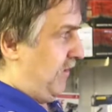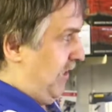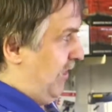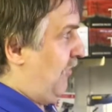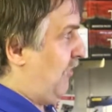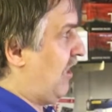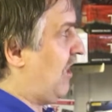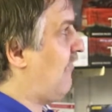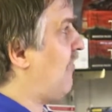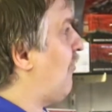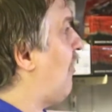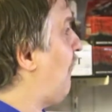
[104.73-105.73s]
And then we can give
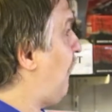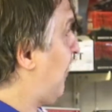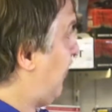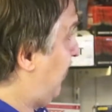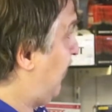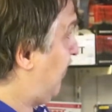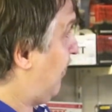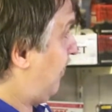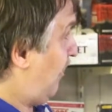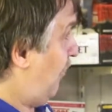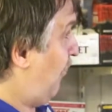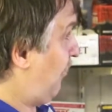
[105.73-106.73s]
you a rough idea
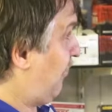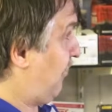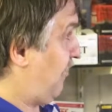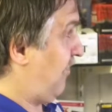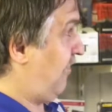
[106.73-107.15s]
on what the